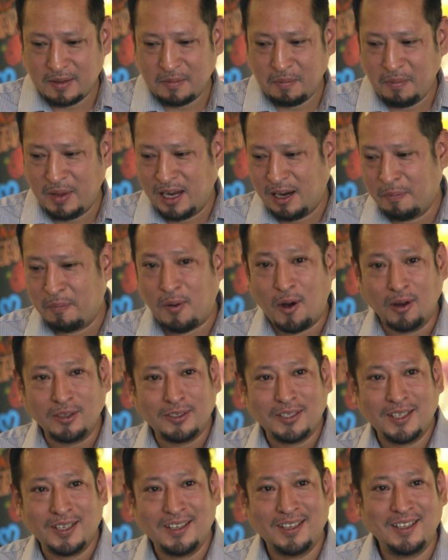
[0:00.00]
big pot.
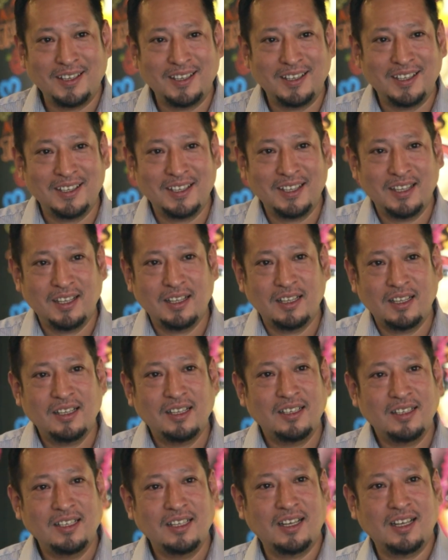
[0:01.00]

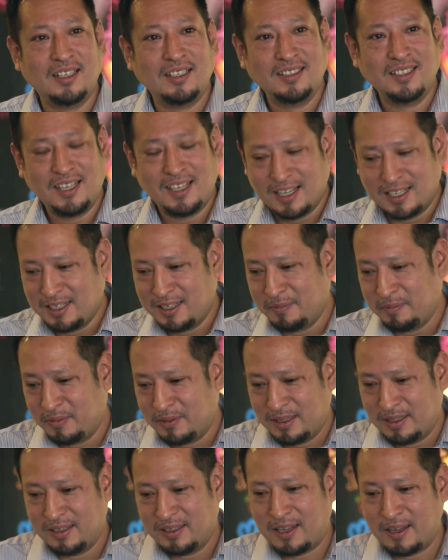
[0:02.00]
Yeah, they cut in
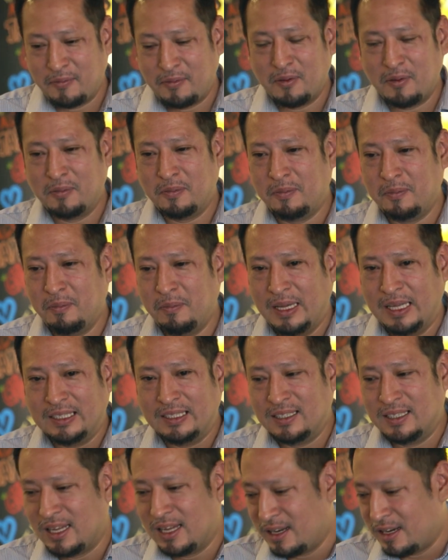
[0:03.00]
for meats
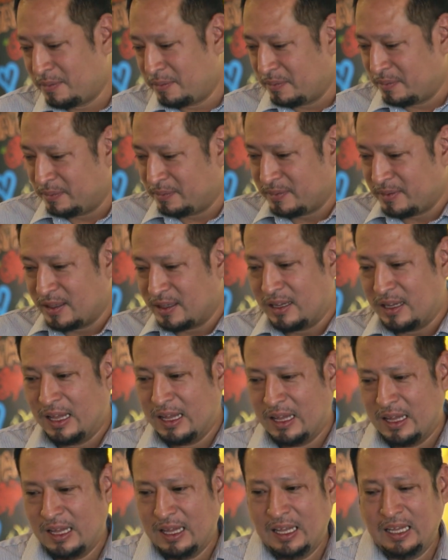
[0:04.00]
there.
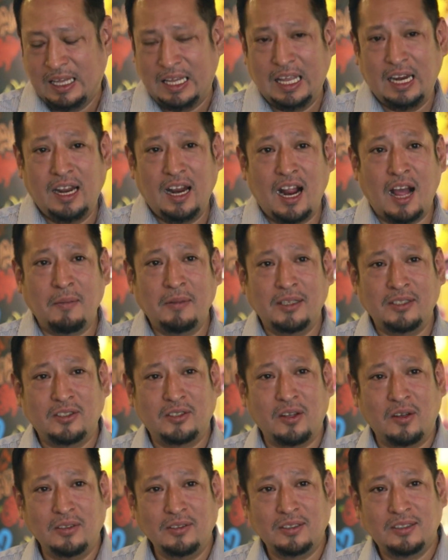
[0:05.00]
Heating up the
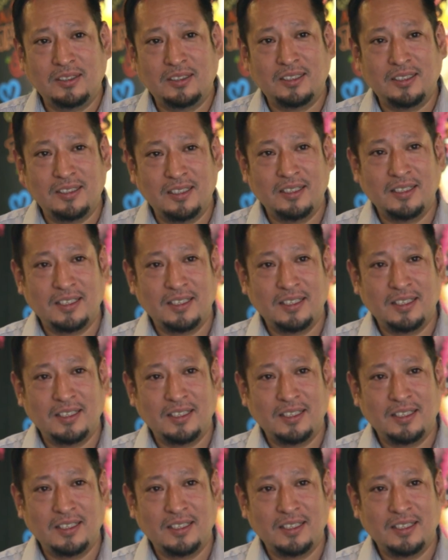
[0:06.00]
stones.